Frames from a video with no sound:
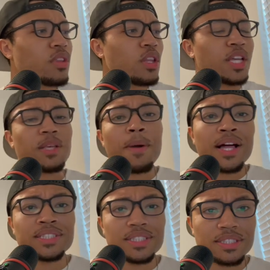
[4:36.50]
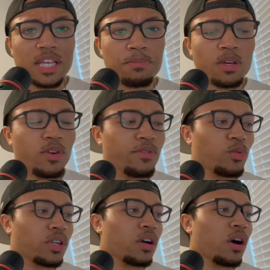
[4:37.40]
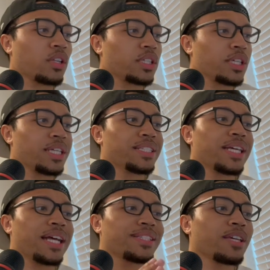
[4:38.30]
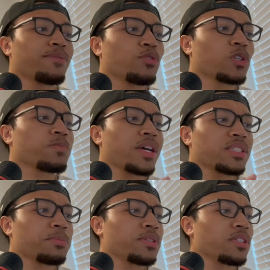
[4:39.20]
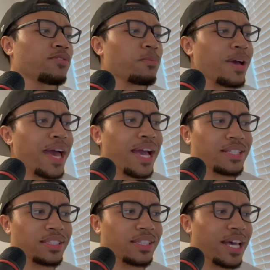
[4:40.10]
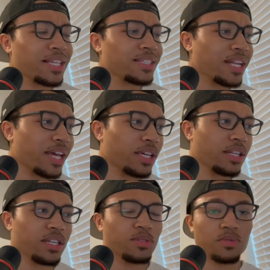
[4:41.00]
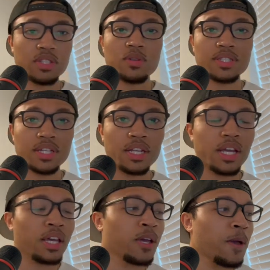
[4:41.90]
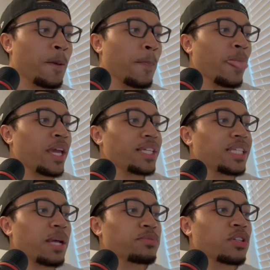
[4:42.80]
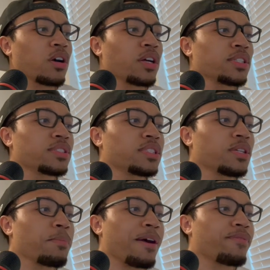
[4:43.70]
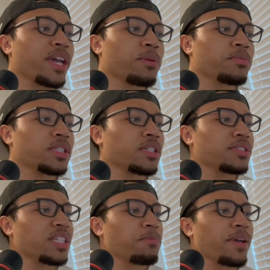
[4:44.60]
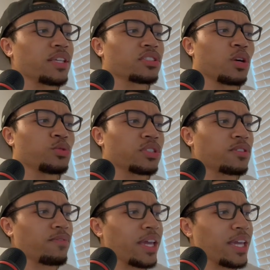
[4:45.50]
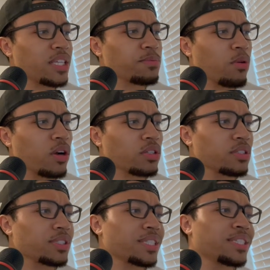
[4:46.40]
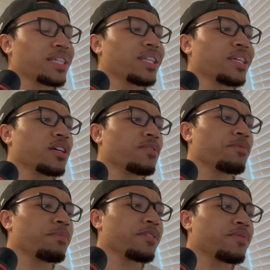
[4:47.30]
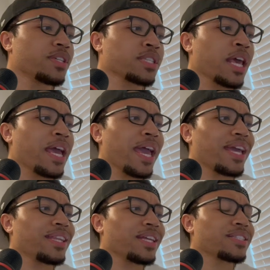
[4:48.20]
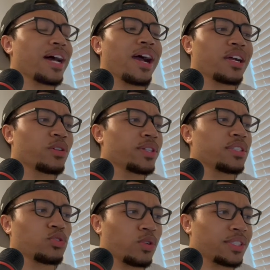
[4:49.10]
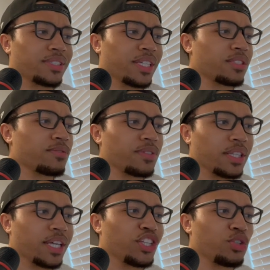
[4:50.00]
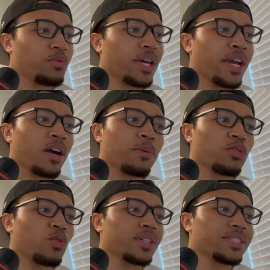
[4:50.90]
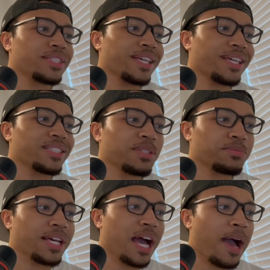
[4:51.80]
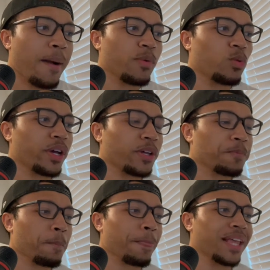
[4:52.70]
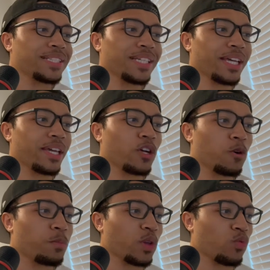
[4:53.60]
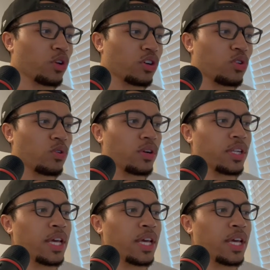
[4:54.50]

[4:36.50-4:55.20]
his apology statement, whatever you want to call it, he said, "I take full responsibility for my actions last night," and this was on Sunday. He said, "I'm sorry to my family, teammates, coaches, fans, partners, the city of Memphis, and the entire Grizzlies organization for letting you down. I'm going to take some time away to get help and work on